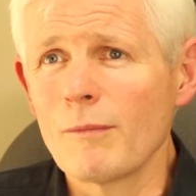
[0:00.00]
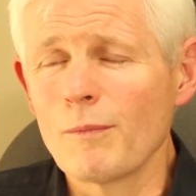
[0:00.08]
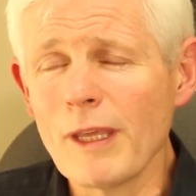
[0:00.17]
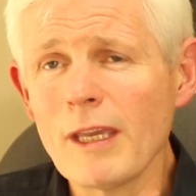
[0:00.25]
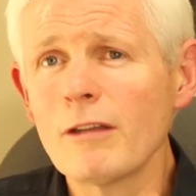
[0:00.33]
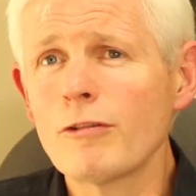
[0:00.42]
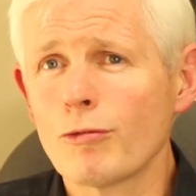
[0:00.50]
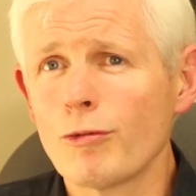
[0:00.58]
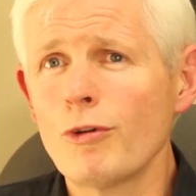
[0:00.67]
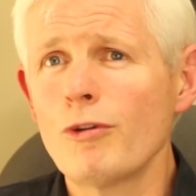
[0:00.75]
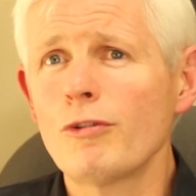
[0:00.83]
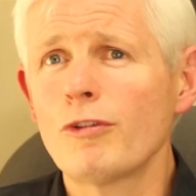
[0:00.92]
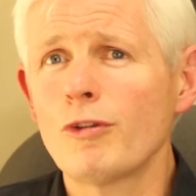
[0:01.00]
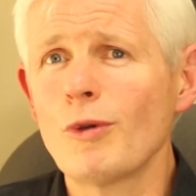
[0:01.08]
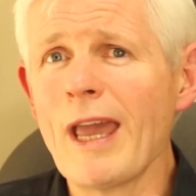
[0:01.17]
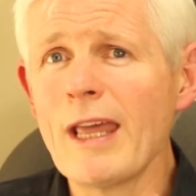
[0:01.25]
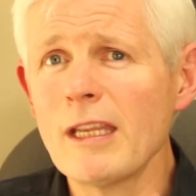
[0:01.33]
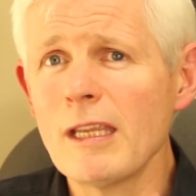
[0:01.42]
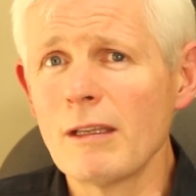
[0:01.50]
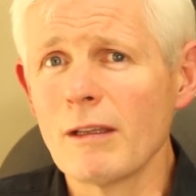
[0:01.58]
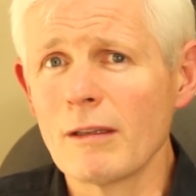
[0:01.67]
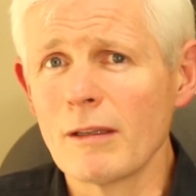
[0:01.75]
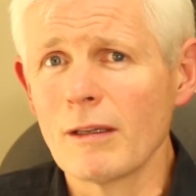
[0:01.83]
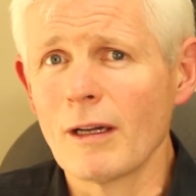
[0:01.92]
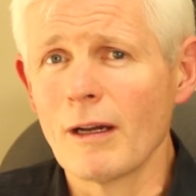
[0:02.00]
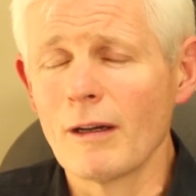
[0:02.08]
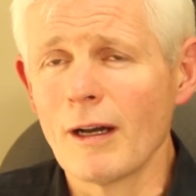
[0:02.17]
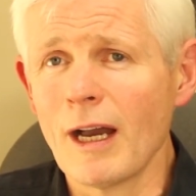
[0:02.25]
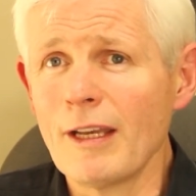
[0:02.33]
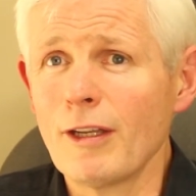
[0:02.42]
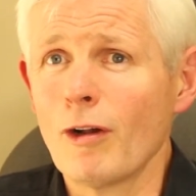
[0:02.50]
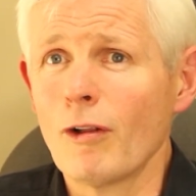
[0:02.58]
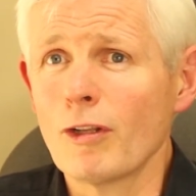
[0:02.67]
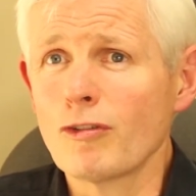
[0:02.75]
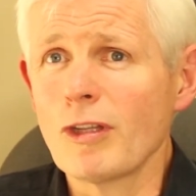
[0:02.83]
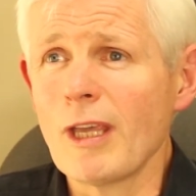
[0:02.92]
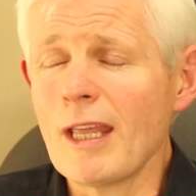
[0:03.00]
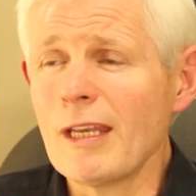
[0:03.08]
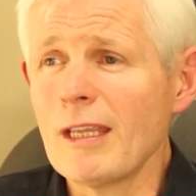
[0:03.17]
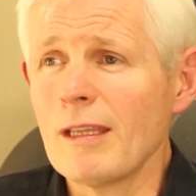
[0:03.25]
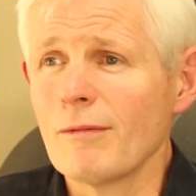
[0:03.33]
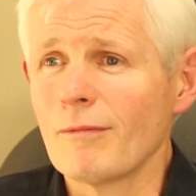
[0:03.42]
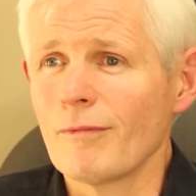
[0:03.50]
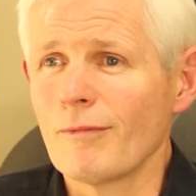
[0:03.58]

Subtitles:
being true to any ideology,